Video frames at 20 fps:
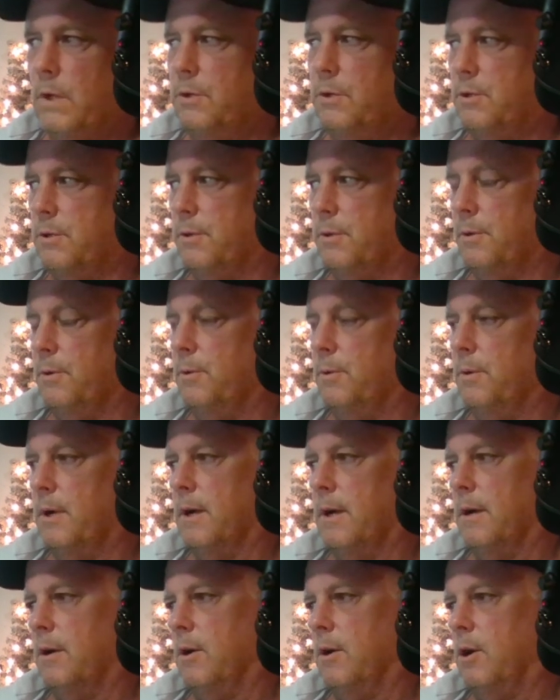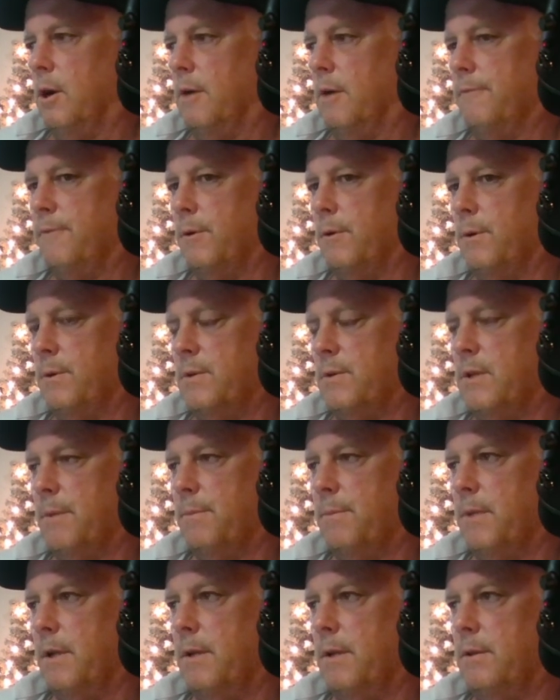to offer
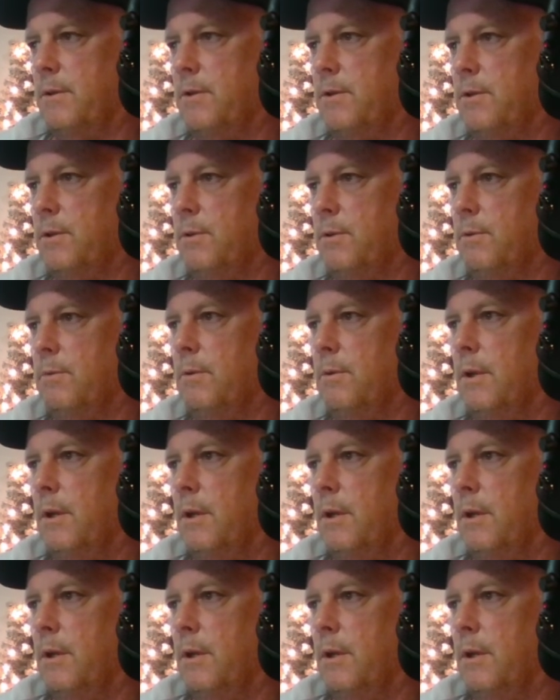something to